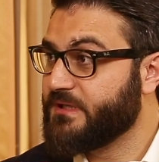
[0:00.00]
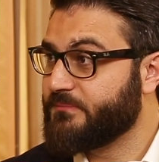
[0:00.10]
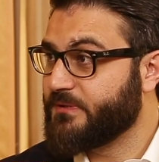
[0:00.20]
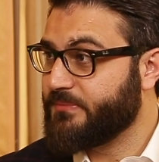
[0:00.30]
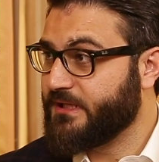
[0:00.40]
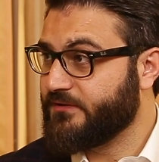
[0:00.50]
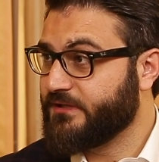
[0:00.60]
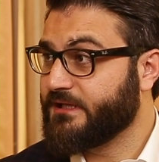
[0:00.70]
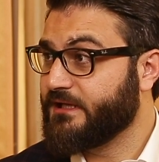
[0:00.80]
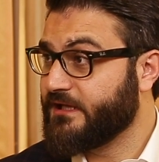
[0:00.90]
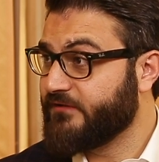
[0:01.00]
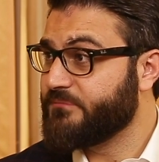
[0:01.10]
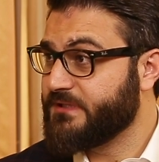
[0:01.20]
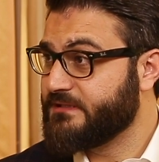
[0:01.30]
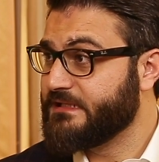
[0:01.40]
been preparing and
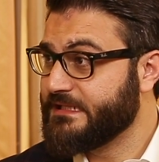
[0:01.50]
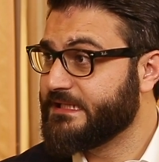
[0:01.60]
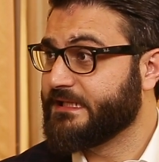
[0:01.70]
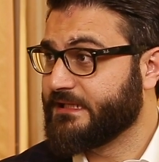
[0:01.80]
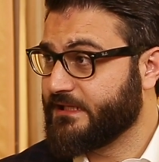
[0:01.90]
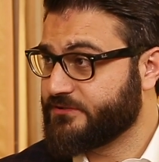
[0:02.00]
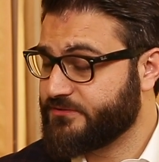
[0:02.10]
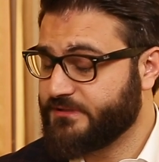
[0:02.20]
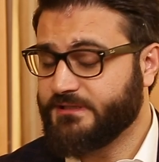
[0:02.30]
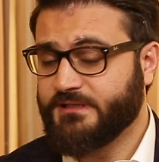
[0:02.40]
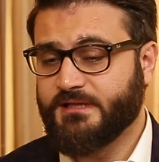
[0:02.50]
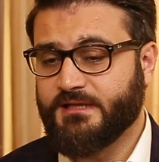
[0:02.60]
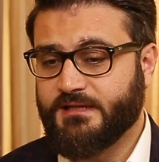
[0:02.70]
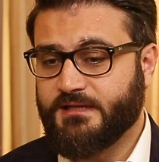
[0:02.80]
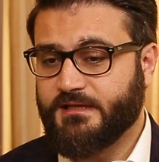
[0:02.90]
have been leading actually
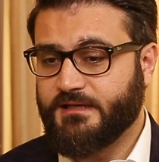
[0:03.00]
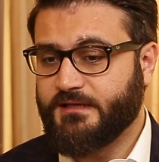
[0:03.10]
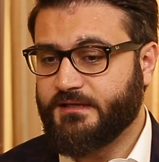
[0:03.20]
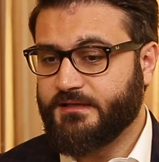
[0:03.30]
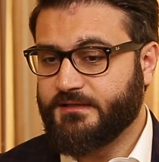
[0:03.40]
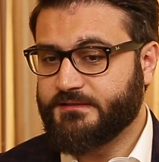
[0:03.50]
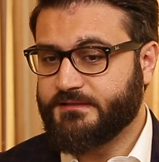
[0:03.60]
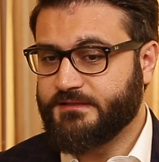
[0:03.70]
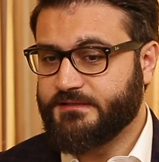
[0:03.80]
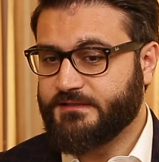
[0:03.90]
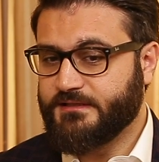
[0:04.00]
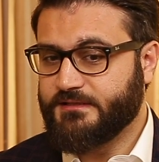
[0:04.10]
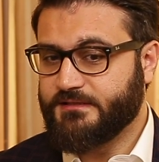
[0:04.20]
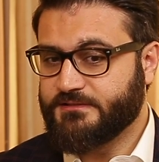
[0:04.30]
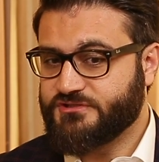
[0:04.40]

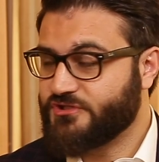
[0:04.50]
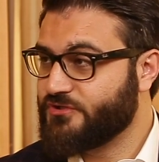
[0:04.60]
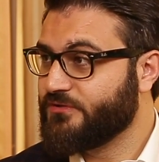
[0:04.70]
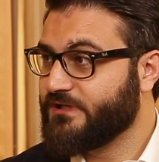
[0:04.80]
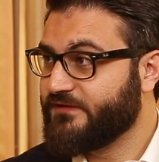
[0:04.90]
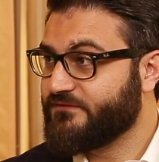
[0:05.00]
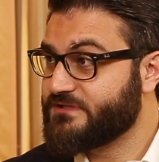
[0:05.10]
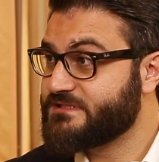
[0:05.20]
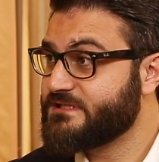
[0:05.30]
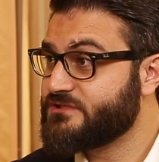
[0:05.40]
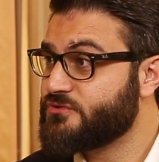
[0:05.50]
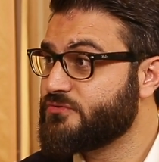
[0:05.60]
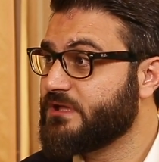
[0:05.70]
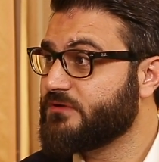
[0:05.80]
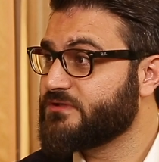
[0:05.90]
the security efforts since
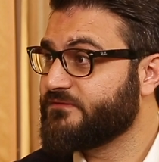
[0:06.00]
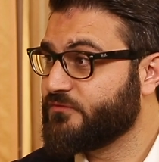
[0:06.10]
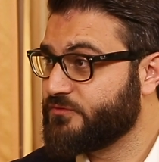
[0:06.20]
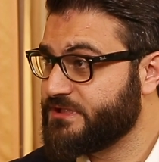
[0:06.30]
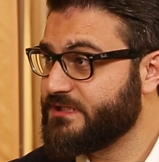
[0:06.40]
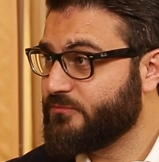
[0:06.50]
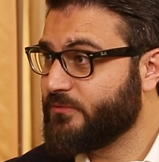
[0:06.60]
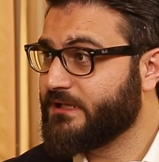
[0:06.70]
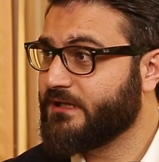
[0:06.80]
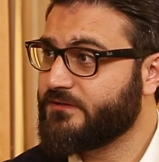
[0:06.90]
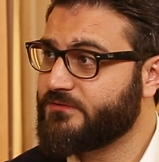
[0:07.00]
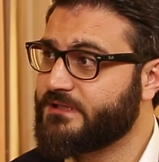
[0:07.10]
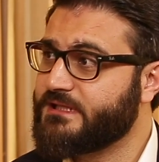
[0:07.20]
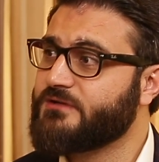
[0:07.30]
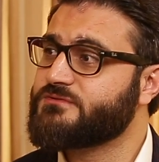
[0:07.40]
2014, when
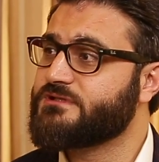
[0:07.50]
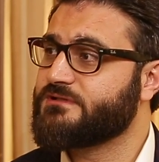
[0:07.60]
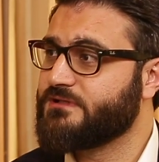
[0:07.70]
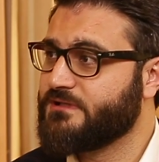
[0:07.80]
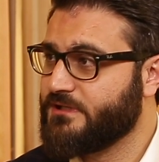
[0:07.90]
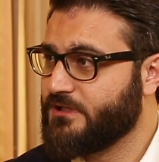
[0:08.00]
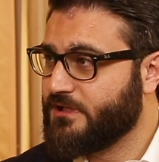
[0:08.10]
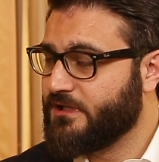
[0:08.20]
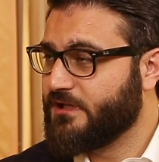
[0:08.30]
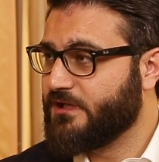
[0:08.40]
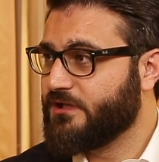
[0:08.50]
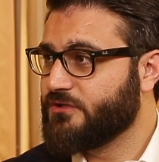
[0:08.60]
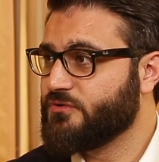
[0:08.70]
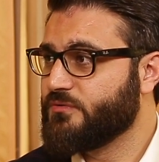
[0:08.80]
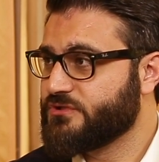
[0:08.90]
100,000
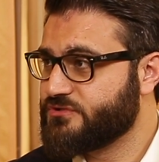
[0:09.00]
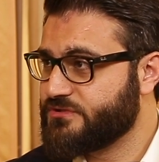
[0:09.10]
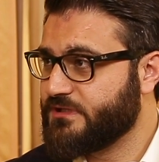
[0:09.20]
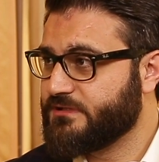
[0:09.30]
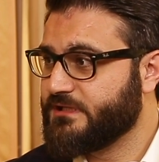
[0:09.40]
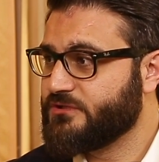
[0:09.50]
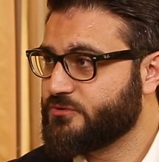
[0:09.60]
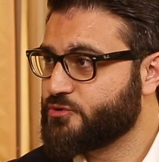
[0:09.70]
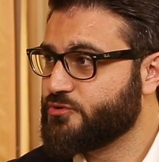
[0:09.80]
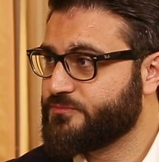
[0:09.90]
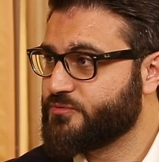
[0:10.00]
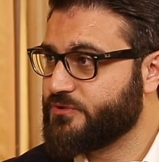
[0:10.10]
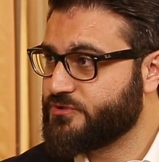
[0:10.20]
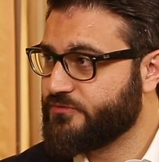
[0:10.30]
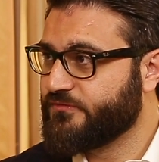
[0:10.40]
US and NATO troops
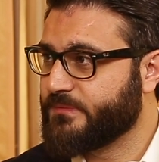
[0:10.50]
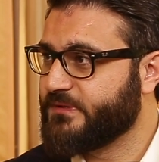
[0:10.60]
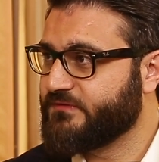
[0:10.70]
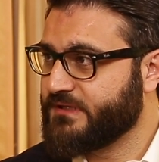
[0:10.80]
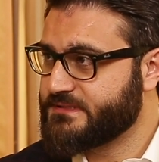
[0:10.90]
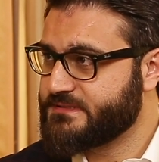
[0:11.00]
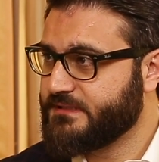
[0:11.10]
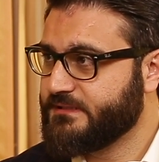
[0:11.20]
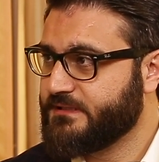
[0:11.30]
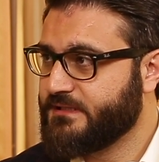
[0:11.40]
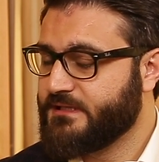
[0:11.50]
withdrew from Afghanistan.